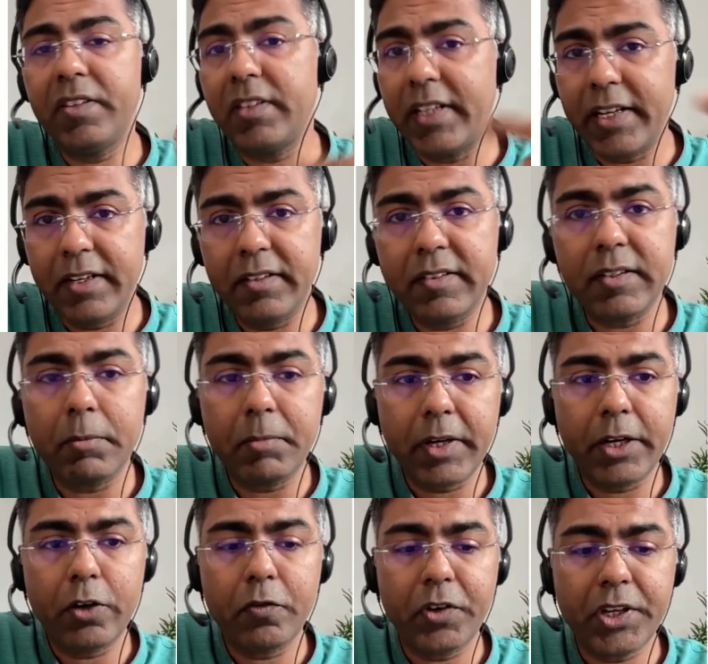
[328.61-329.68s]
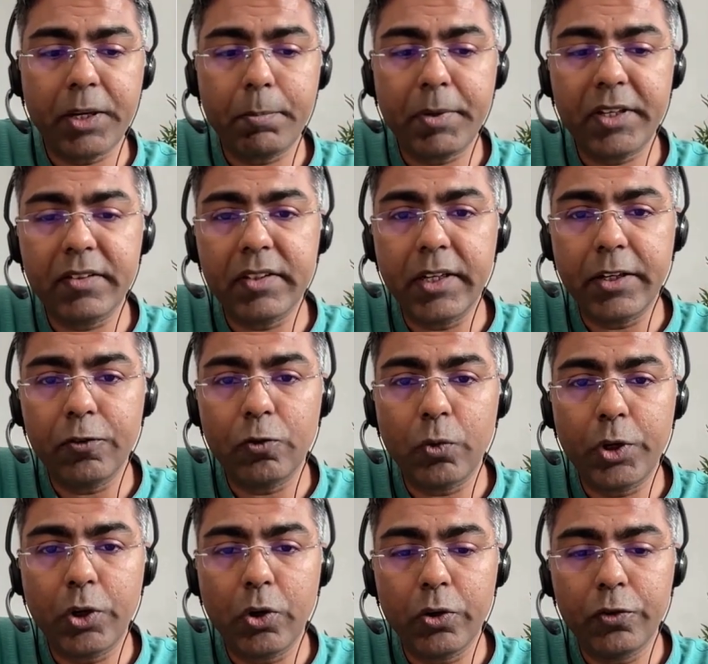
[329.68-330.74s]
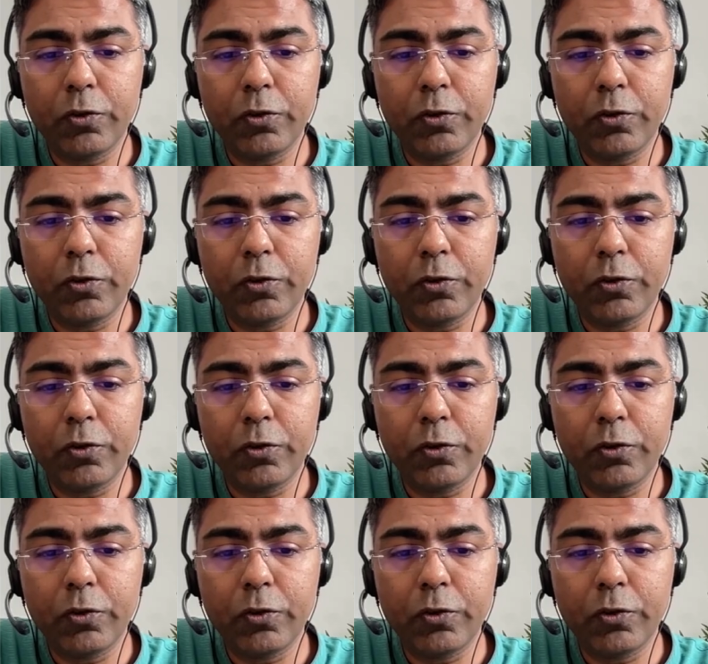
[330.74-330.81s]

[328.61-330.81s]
there is some kind of a capex that is going on.